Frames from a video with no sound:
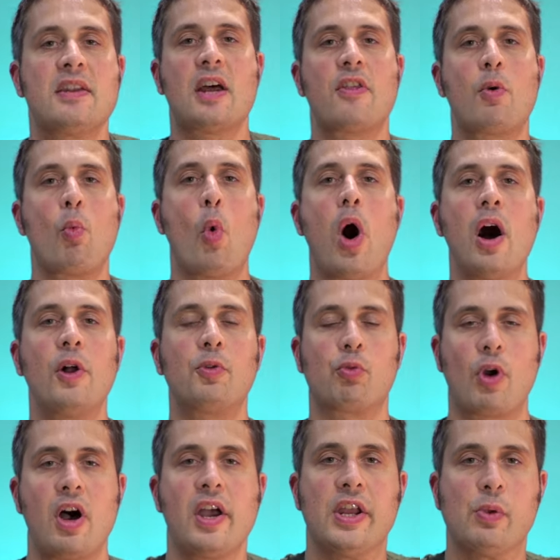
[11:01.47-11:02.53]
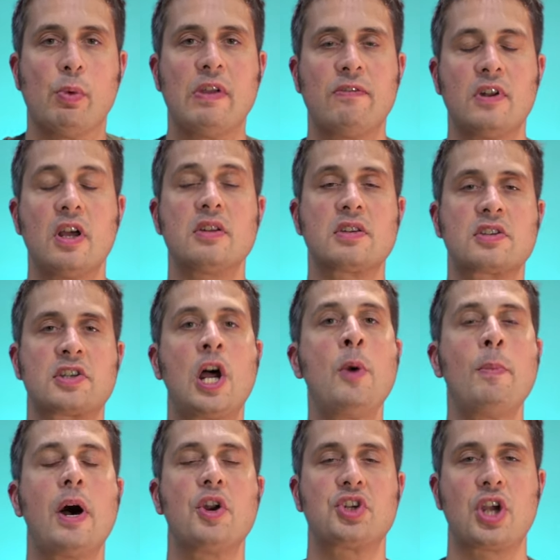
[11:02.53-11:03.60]
another wild ride? We've learned so
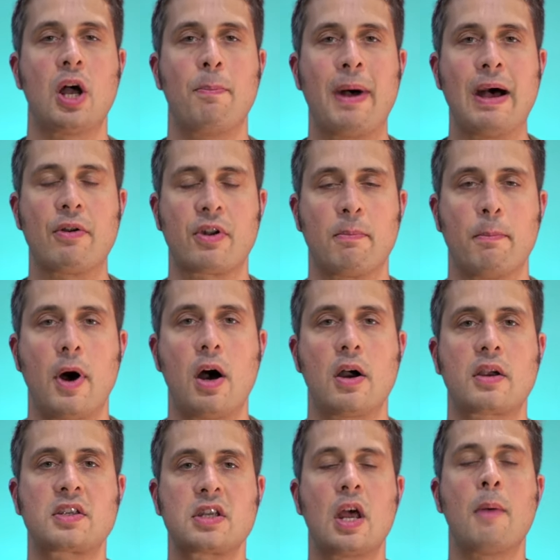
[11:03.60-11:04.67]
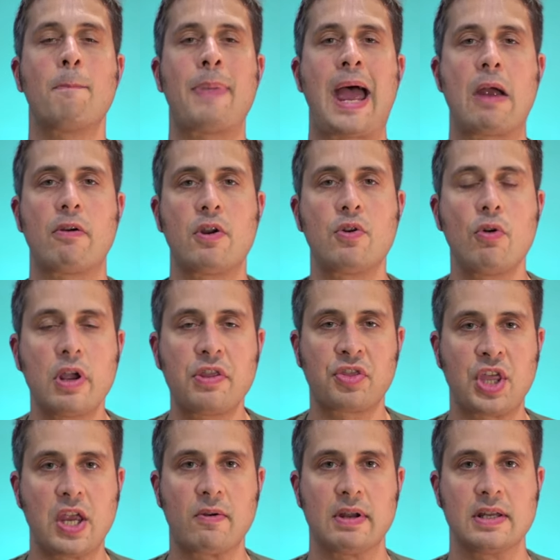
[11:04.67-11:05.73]
much about Mark's paranoid
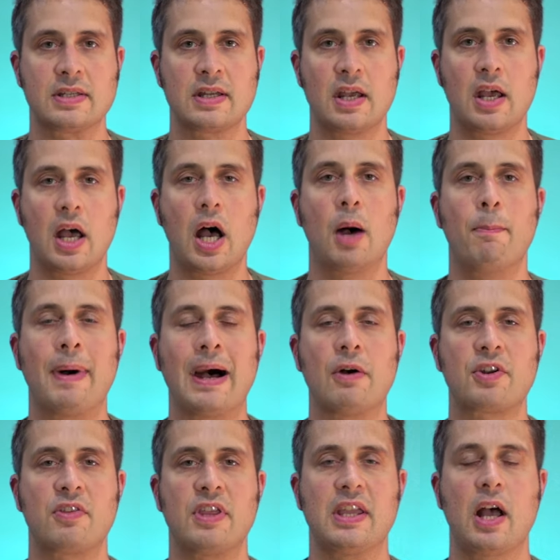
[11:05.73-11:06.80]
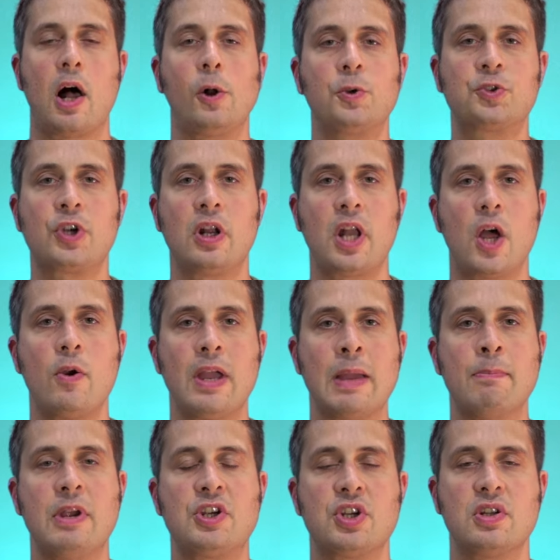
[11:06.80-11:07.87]
theories about the ultra-low
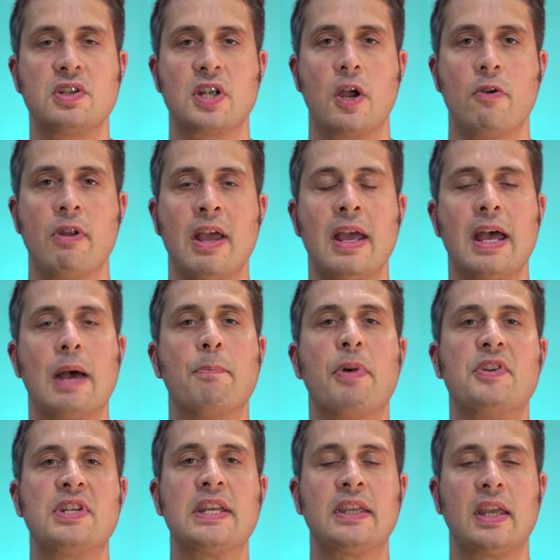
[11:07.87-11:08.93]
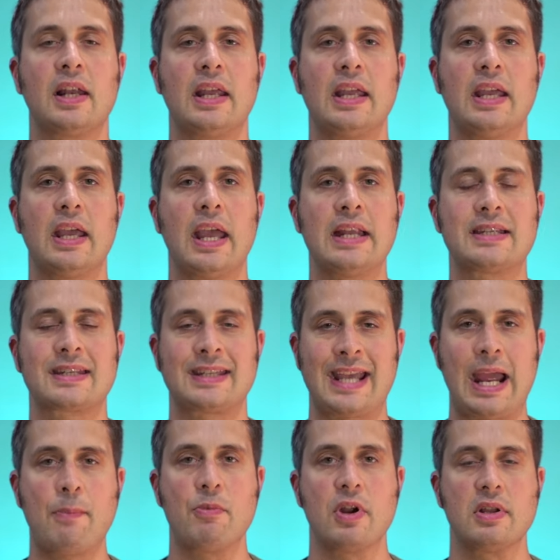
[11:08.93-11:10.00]
emission zone, and particularly its
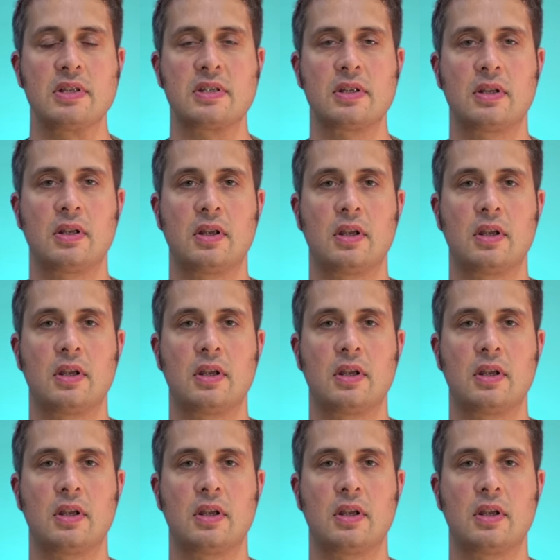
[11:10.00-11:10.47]
cameras.